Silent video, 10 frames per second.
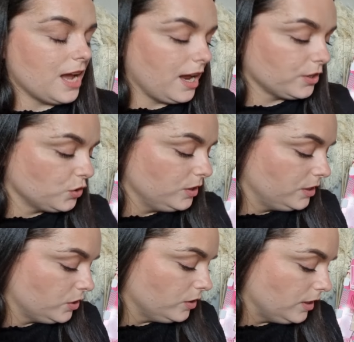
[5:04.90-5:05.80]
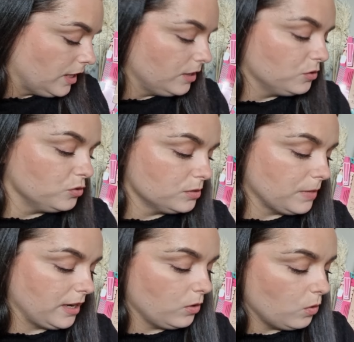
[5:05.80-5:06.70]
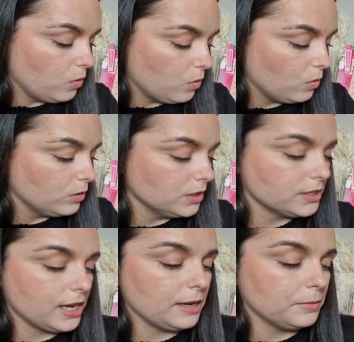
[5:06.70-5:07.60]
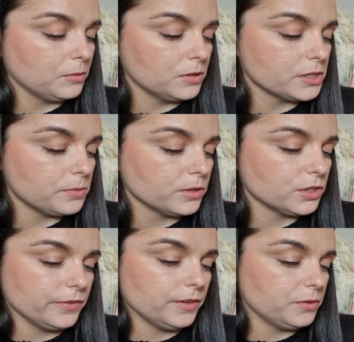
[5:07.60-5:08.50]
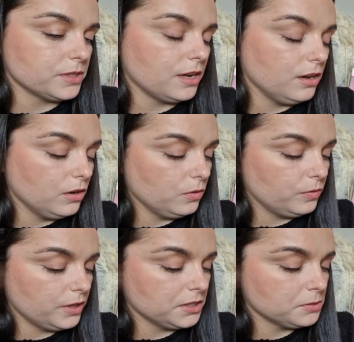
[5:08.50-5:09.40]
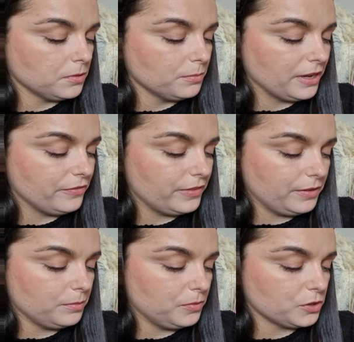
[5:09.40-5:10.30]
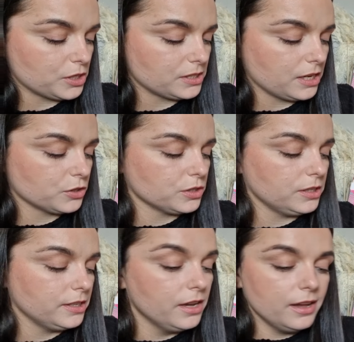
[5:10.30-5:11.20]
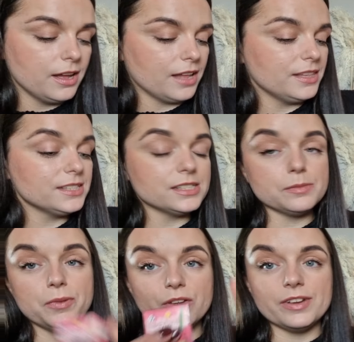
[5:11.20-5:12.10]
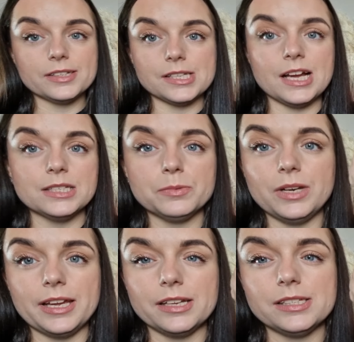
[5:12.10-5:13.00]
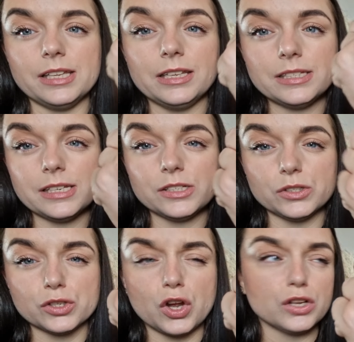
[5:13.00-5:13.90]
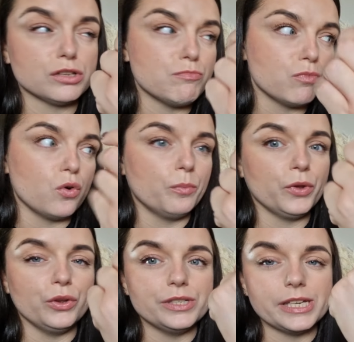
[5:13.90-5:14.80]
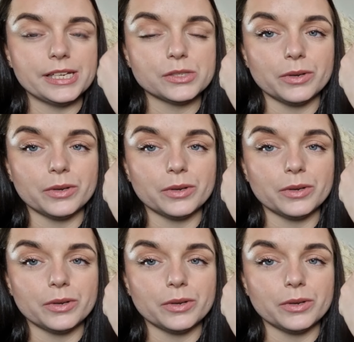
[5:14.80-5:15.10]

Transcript: It's actually stunning. I use mine all the time. I'm going to swatch it for you. I love this. One of my favourite blushes, actually. And this is a perfect size. But like I say, this, it does cost more per day.